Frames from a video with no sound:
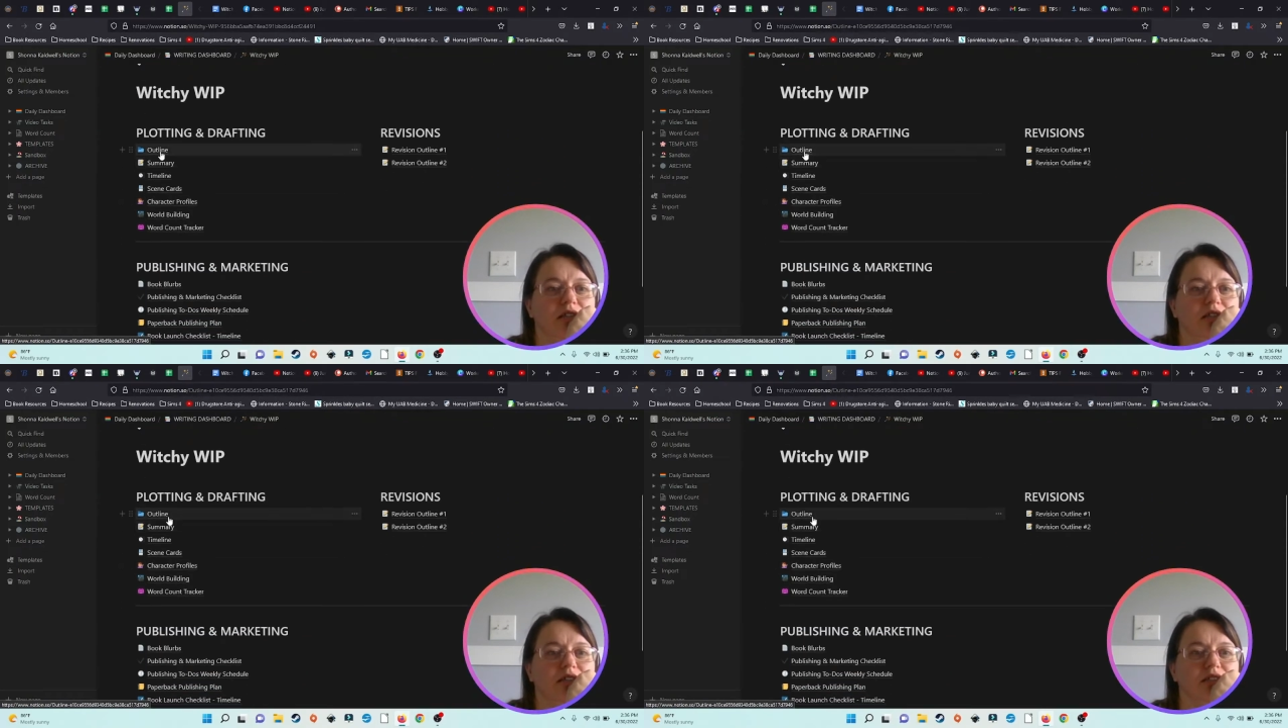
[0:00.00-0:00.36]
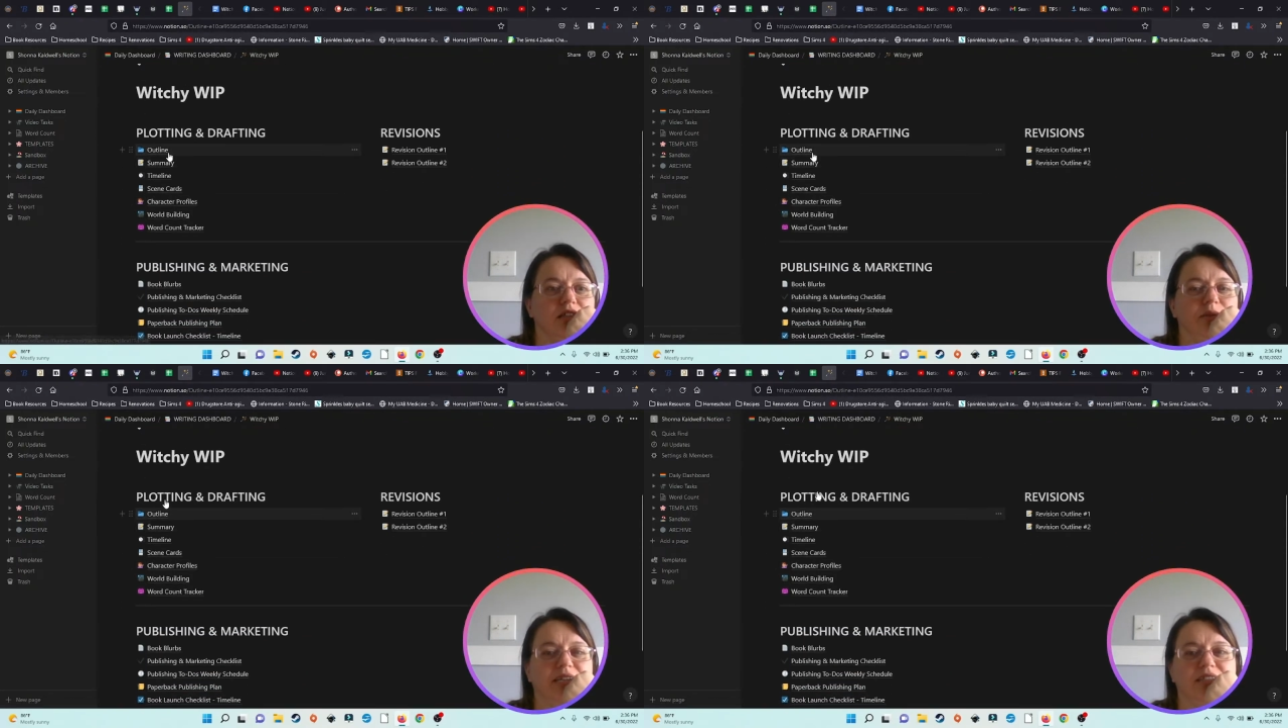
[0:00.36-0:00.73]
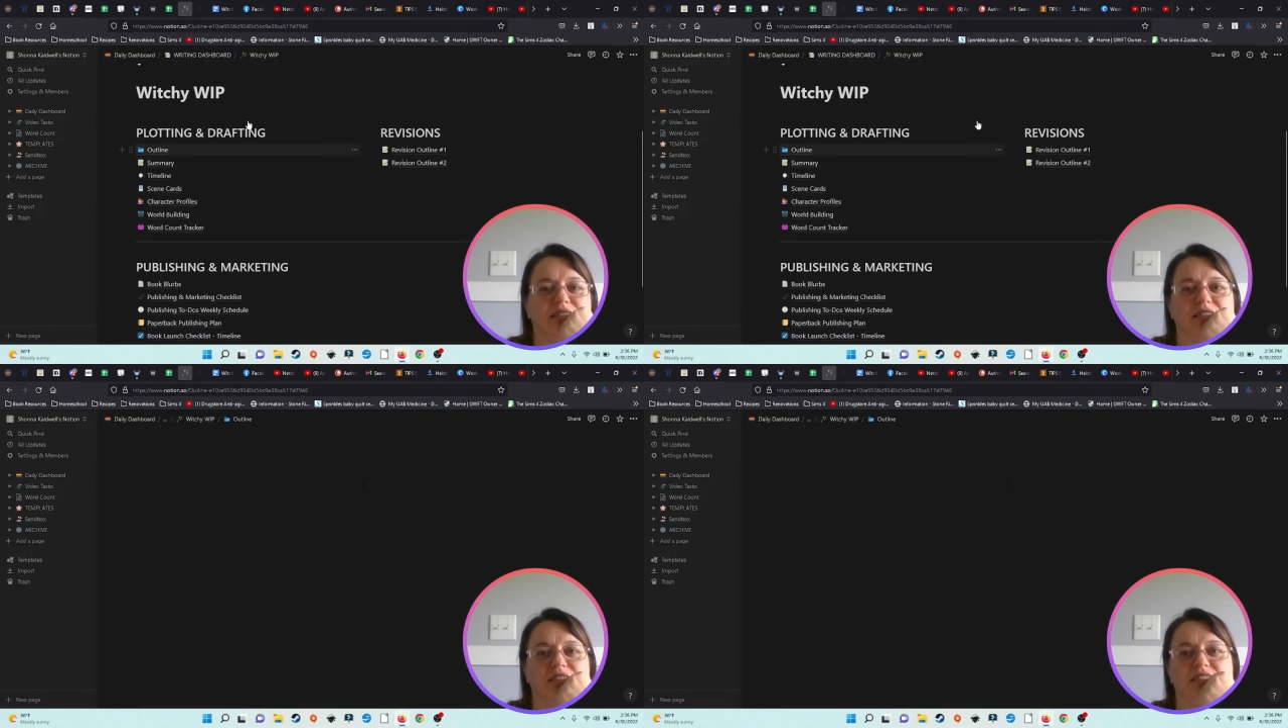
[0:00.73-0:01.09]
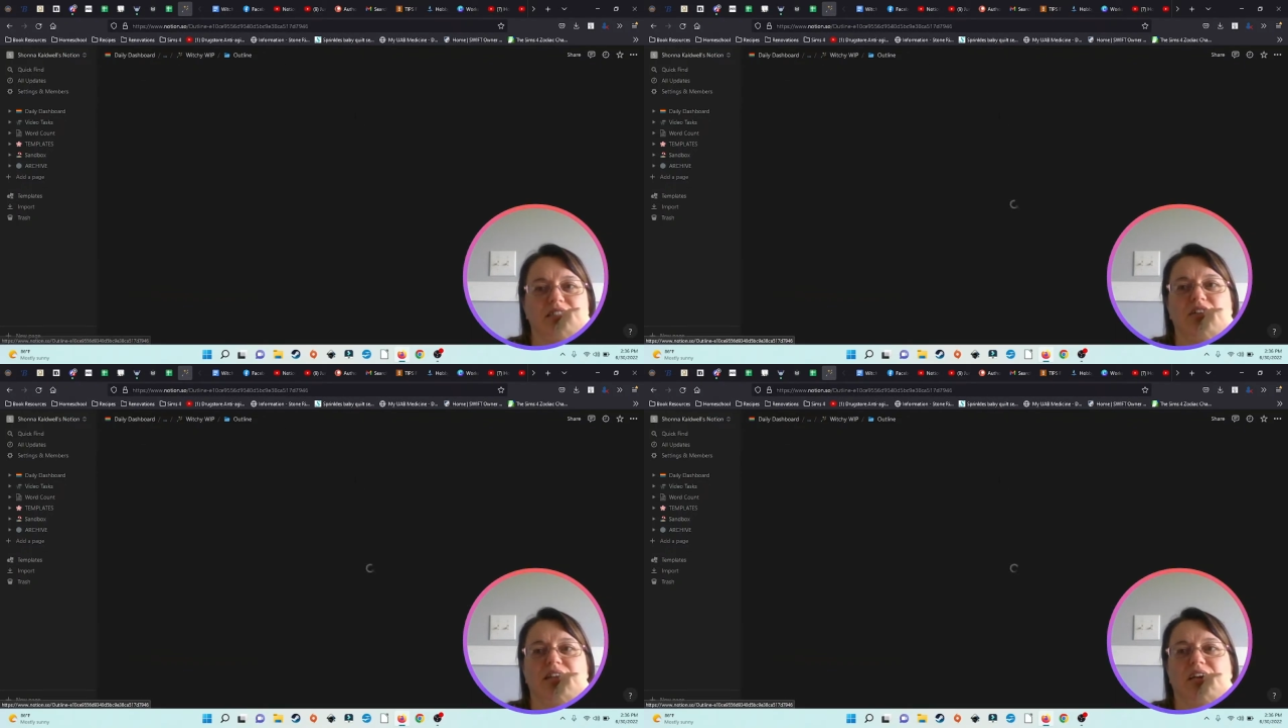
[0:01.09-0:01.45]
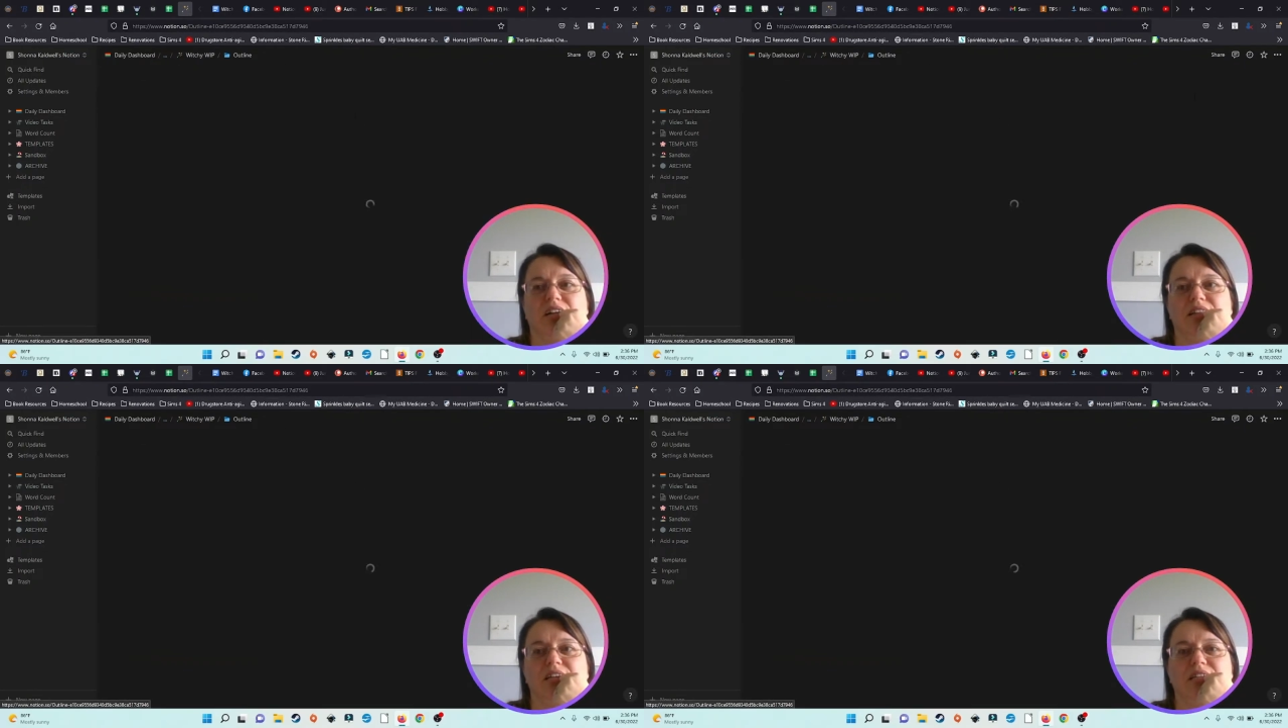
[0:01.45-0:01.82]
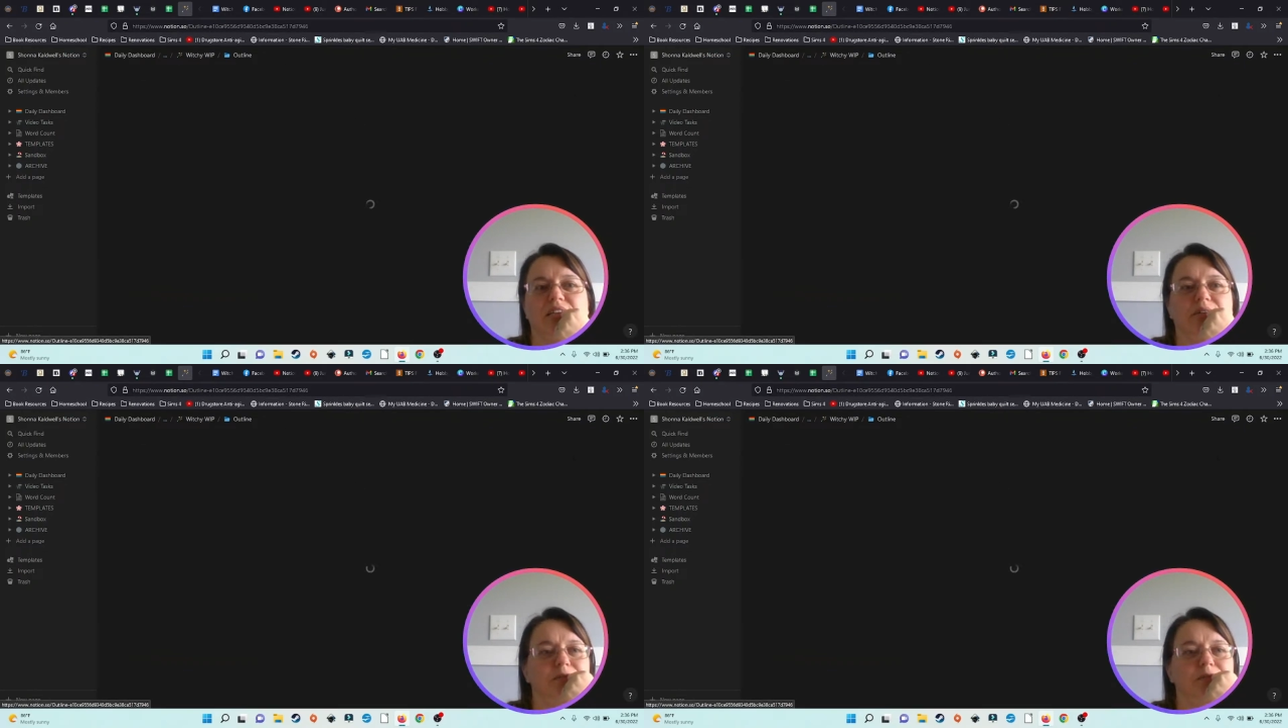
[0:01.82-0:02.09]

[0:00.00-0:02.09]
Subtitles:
Let's go to the outline